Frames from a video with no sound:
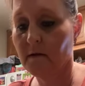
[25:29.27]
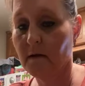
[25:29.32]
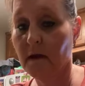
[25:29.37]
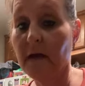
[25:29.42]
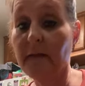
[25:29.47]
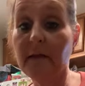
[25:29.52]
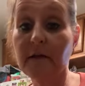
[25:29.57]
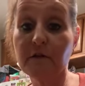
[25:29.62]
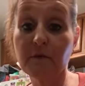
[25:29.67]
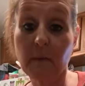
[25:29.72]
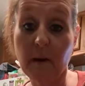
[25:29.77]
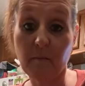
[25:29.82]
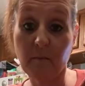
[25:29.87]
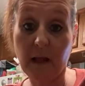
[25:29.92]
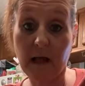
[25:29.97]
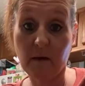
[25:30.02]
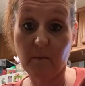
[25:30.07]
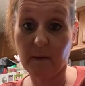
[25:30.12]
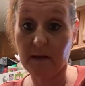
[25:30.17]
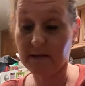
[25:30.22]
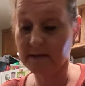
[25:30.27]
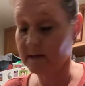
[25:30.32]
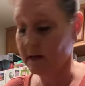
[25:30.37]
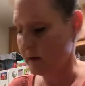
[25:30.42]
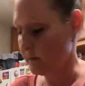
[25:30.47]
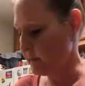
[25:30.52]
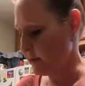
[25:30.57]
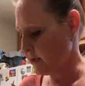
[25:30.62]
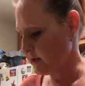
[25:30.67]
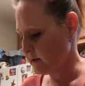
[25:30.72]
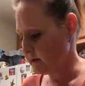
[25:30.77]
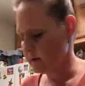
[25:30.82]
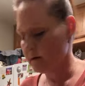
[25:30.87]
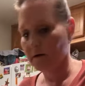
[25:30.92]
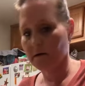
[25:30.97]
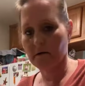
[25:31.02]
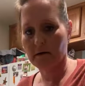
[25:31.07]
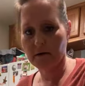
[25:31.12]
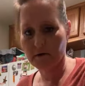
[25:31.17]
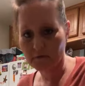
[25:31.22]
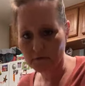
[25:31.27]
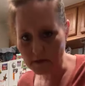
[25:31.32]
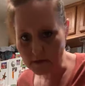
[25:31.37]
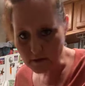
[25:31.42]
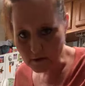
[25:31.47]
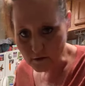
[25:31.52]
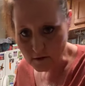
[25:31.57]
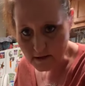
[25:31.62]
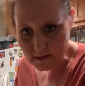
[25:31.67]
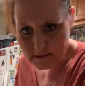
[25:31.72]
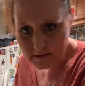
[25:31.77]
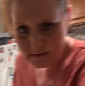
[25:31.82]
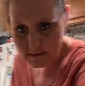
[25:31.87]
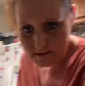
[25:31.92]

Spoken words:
And these are my black beans that I'm making here. I don't think you guys can